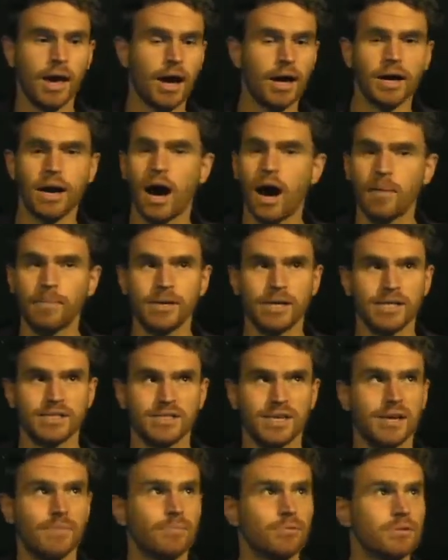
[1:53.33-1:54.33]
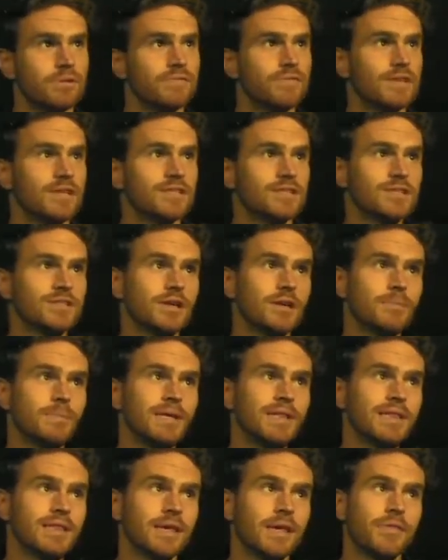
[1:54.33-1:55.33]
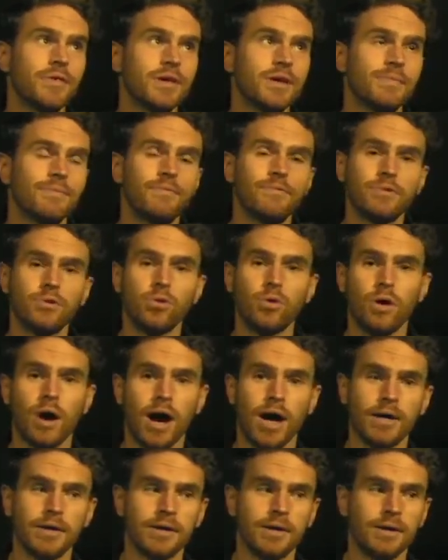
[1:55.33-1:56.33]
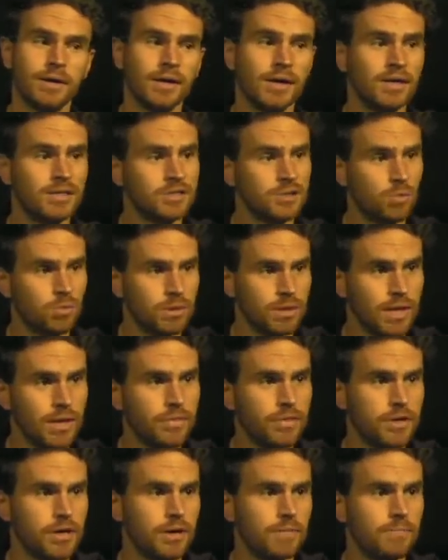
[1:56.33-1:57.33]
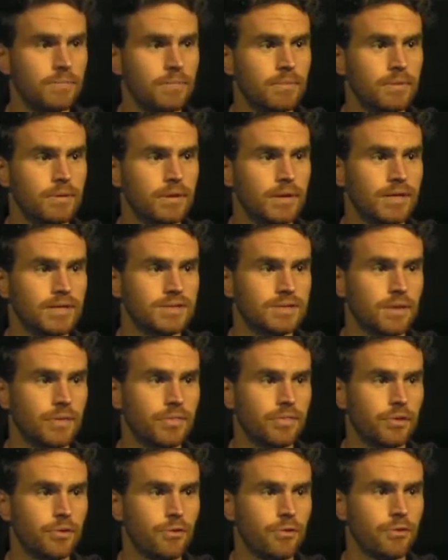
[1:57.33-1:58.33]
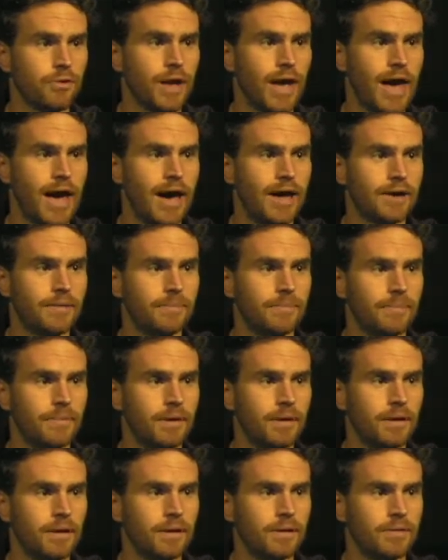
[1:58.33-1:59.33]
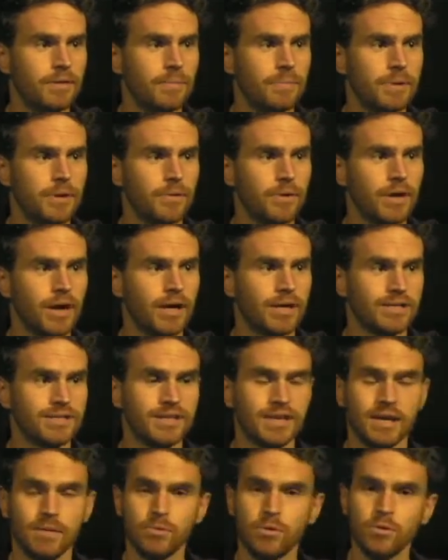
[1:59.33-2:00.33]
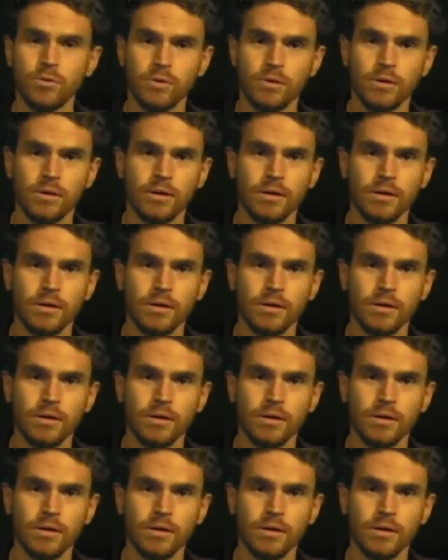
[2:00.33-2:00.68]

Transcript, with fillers: A common example of this is going to be lithium fluoride. So lithium is the third atom in the periodic table.